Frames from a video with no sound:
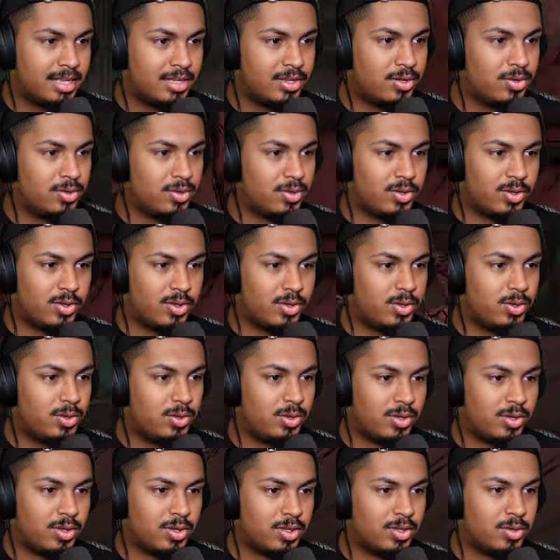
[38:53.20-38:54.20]
Like you, the last you,
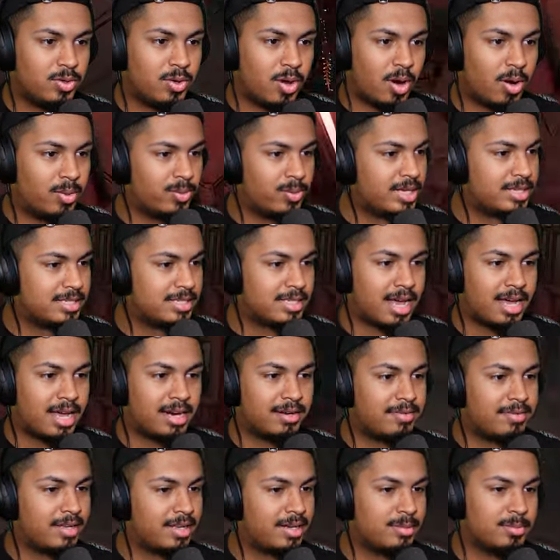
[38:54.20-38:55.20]
one. You always got a
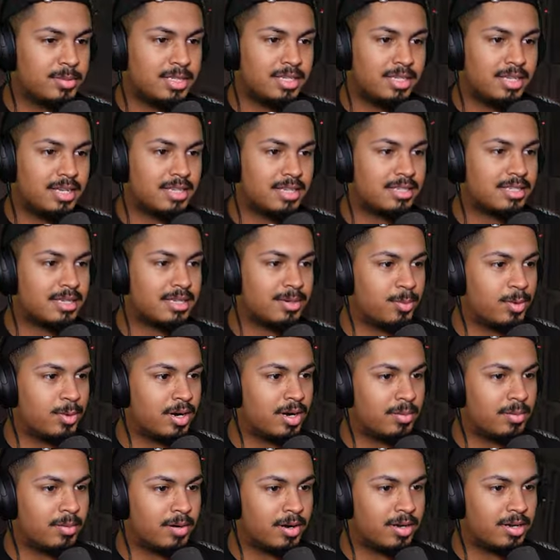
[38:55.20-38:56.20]
vending machine
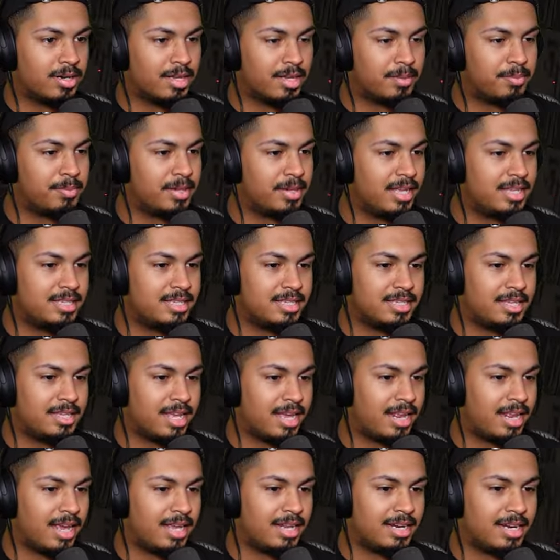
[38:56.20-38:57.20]
somewhere, bro. In places
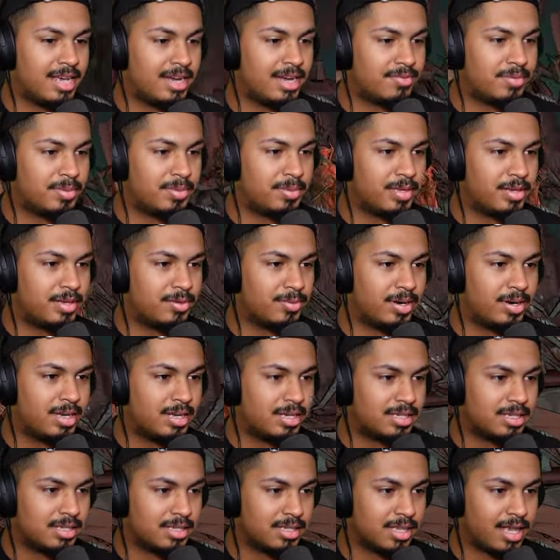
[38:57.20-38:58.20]
that ain't never been
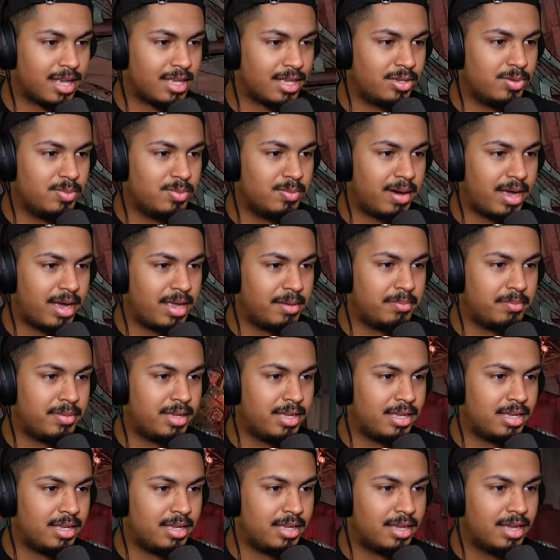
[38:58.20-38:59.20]
reached. Like you might
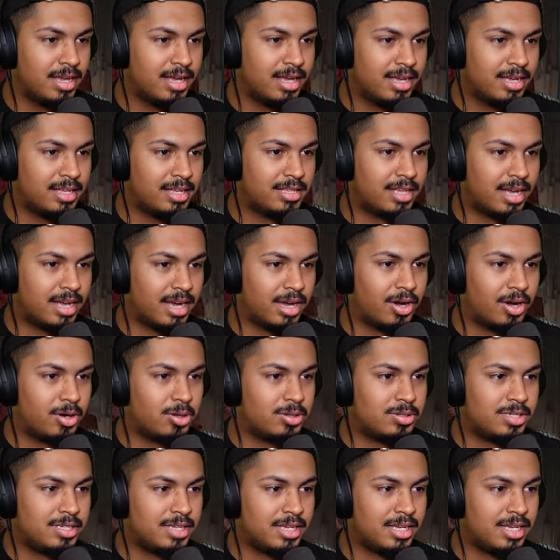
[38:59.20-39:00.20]
be the O
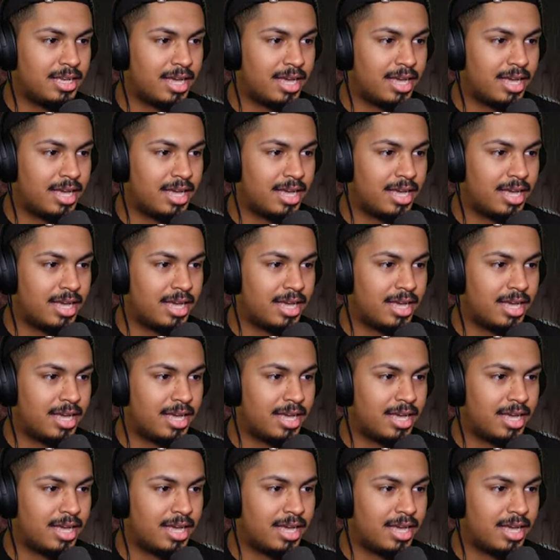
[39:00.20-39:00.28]
G